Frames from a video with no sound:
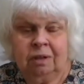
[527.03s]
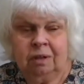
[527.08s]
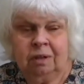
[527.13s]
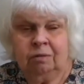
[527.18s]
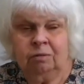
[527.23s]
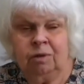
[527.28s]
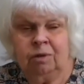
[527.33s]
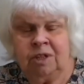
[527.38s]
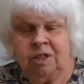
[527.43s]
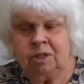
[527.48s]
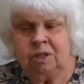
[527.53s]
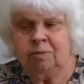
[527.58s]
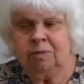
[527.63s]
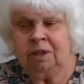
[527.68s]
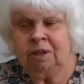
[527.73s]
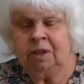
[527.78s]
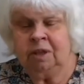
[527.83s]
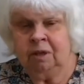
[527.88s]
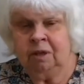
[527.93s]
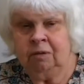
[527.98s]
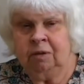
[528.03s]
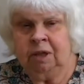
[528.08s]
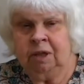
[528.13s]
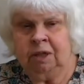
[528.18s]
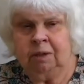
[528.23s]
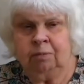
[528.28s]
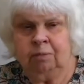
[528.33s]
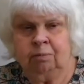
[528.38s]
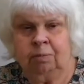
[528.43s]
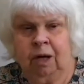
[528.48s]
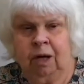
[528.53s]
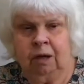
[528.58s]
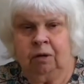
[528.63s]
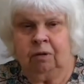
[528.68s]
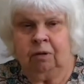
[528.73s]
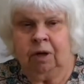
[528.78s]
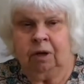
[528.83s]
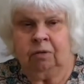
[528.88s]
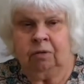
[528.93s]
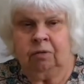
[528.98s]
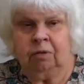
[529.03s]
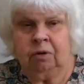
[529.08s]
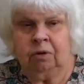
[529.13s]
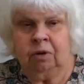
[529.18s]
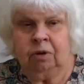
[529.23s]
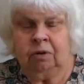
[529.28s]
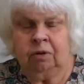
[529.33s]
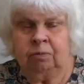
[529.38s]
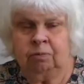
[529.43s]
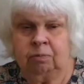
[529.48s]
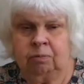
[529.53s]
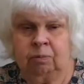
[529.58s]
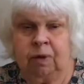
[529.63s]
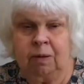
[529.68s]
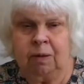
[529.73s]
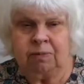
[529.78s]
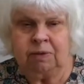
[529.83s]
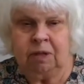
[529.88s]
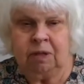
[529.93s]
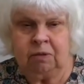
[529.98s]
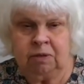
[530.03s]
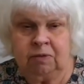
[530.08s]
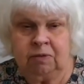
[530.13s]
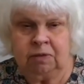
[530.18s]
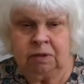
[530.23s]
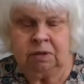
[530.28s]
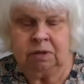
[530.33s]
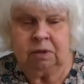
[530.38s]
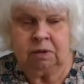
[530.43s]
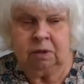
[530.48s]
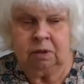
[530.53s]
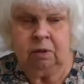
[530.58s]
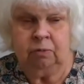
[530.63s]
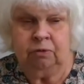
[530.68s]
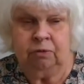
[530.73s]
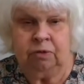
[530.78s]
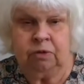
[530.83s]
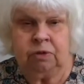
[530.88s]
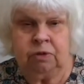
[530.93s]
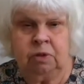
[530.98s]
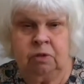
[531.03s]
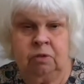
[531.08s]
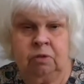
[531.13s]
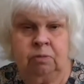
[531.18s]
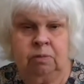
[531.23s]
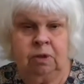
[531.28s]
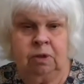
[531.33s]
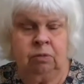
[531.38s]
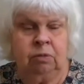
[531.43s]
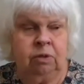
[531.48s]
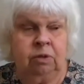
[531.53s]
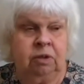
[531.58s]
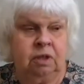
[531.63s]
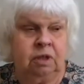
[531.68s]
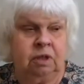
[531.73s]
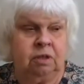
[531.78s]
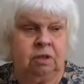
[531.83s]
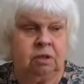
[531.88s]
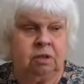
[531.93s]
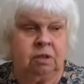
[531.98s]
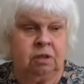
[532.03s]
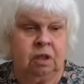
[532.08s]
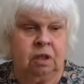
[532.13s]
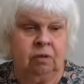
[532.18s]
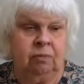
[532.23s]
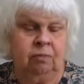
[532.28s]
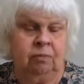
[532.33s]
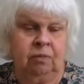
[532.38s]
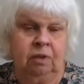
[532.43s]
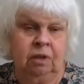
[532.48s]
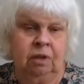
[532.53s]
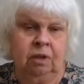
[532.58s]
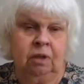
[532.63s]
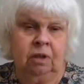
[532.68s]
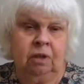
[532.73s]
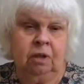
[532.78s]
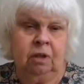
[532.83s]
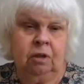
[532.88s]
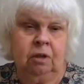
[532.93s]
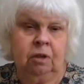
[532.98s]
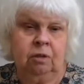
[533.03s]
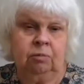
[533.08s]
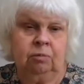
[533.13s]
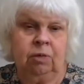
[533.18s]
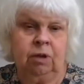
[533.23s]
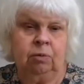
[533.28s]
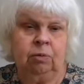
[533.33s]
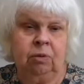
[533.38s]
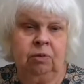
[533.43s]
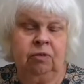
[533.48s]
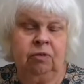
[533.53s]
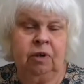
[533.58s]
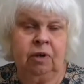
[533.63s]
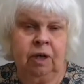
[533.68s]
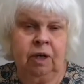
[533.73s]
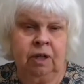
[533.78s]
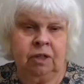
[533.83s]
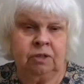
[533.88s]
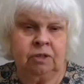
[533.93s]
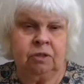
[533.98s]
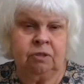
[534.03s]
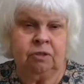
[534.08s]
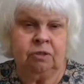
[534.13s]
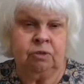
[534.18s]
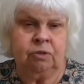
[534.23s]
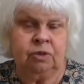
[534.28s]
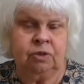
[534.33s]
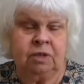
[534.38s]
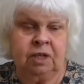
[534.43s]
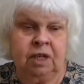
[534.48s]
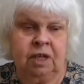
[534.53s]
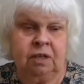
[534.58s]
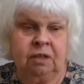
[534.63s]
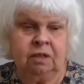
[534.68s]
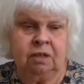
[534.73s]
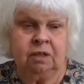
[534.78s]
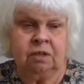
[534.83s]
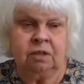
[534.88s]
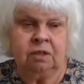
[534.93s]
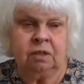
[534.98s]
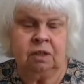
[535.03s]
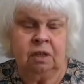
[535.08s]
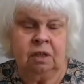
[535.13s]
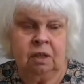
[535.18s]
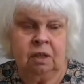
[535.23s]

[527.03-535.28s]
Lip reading: reasonably lowly background and perhaps out of his comfort zone a bit with these people of a higher social status.